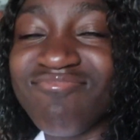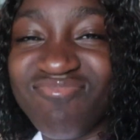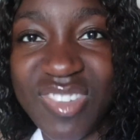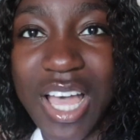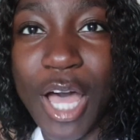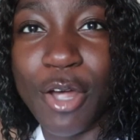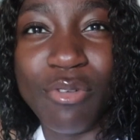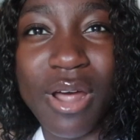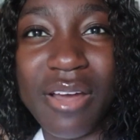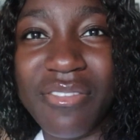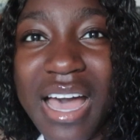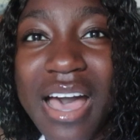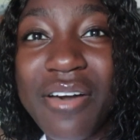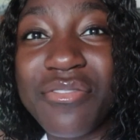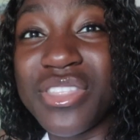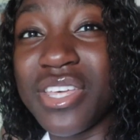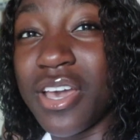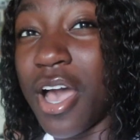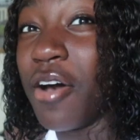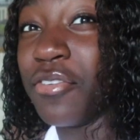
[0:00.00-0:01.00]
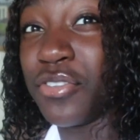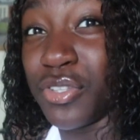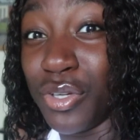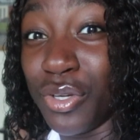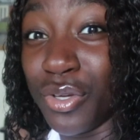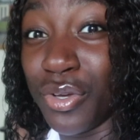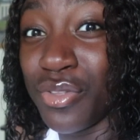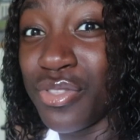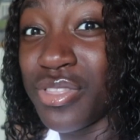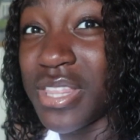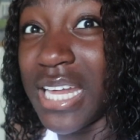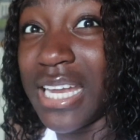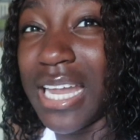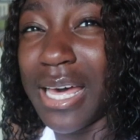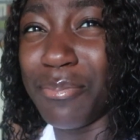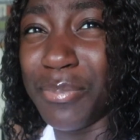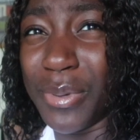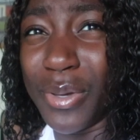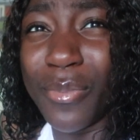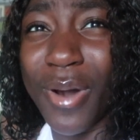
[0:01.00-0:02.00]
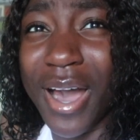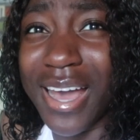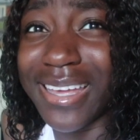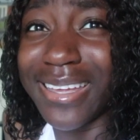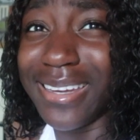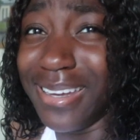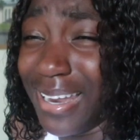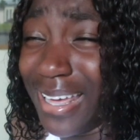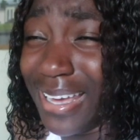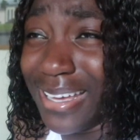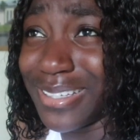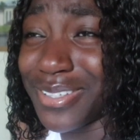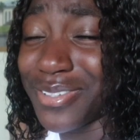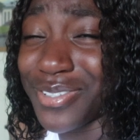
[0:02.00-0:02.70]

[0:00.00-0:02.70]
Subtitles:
I'd rather have the afternoon than be working late.